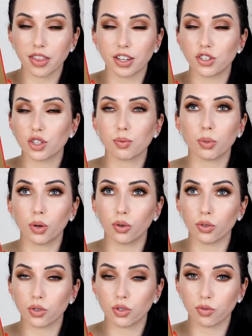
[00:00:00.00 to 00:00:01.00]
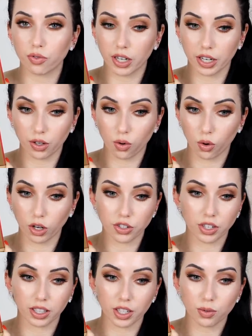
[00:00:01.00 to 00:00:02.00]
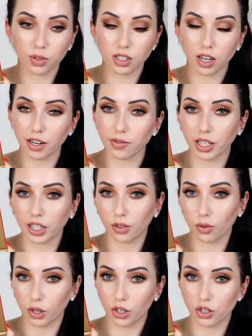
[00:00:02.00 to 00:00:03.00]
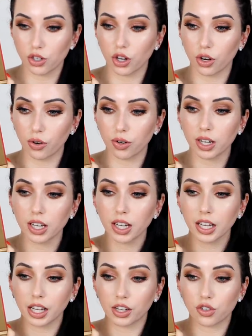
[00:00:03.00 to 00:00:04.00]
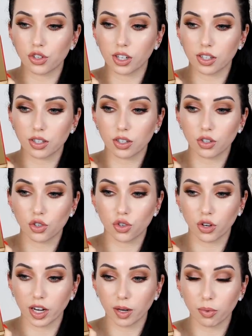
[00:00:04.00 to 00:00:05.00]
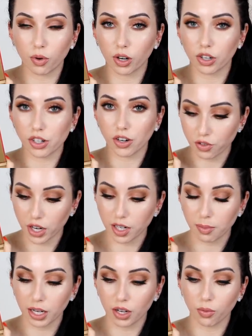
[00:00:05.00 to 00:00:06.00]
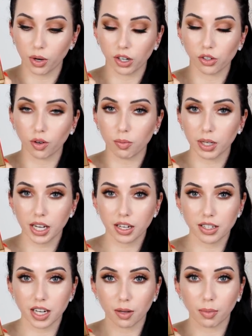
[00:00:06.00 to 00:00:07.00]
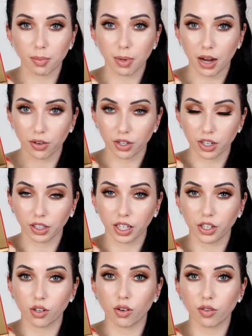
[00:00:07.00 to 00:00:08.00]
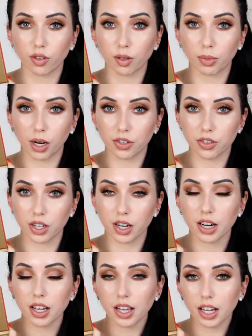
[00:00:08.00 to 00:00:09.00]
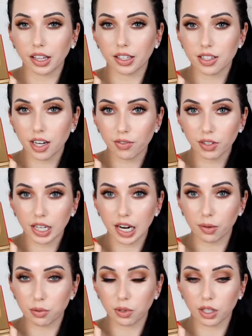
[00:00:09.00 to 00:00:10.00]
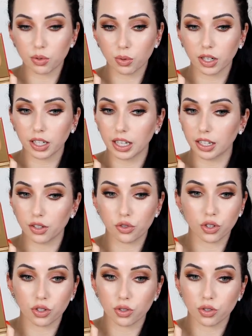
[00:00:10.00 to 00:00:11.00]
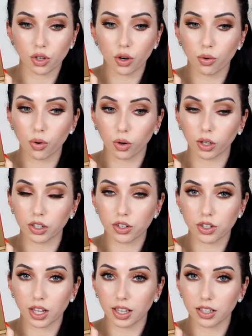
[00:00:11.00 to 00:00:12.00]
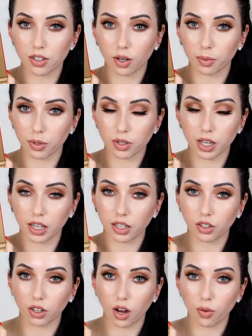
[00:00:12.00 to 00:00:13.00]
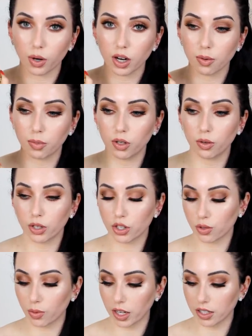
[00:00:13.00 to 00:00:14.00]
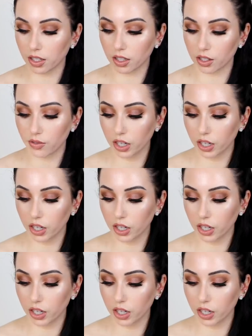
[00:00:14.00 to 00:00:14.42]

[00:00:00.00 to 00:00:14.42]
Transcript: it just pulls friggin' orange. Like this one's not even like an orange tone. It's just straight up orange. I've tried to make it work. Normally I can take my powder and like go over bronzer, and this definitely helps with this one. It is just so orange that it's almost like not workable, which is why it's in this